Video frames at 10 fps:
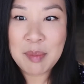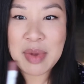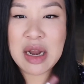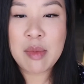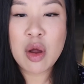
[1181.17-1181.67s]

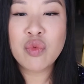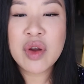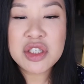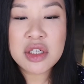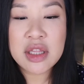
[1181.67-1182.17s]
But
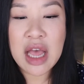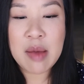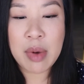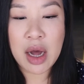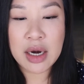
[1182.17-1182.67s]
originally
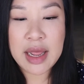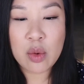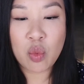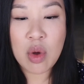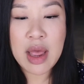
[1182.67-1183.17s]
I bought
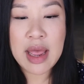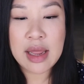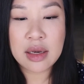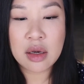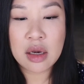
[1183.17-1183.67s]
it
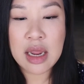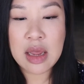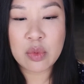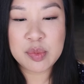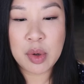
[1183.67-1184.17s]
when
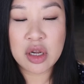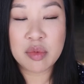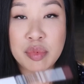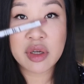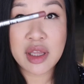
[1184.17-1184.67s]
it was part of
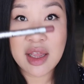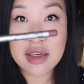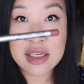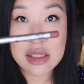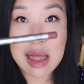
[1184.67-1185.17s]
the Brooke
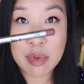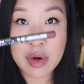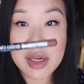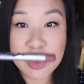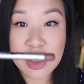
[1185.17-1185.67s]
Candy
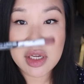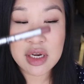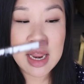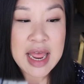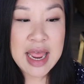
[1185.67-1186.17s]

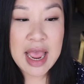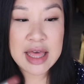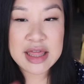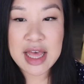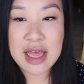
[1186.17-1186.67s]
collaboration,
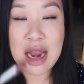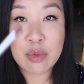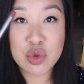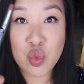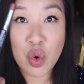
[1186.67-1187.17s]
and then I
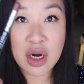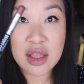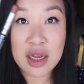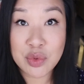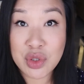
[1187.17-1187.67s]
was
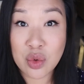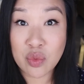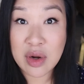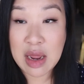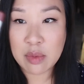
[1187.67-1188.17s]
worried that I was gonna
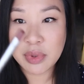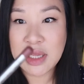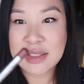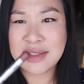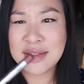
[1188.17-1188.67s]
run out.
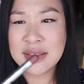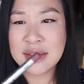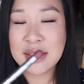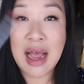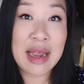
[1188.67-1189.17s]
Plus,
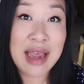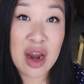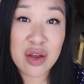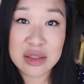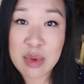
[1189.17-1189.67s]
I
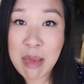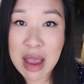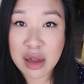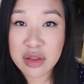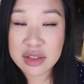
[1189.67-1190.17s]
carry this in my
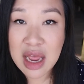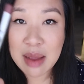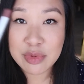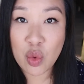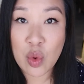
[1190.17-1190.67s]
bag all the
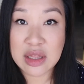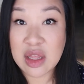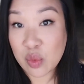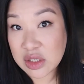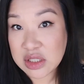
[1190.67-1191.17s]
time, so I wanted
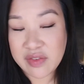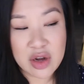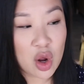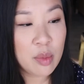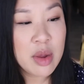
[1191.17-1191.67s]
like one to leave
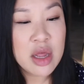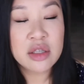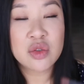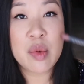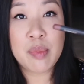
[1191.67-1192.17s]
at home.
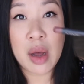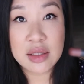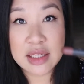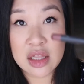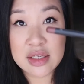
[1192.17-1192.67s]
So I
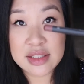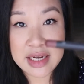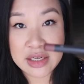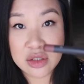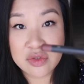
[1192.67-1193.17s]
bought like the
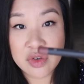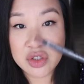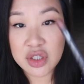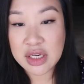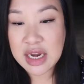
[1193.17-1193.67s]
standard
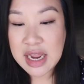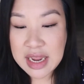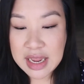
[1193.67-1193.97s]
version.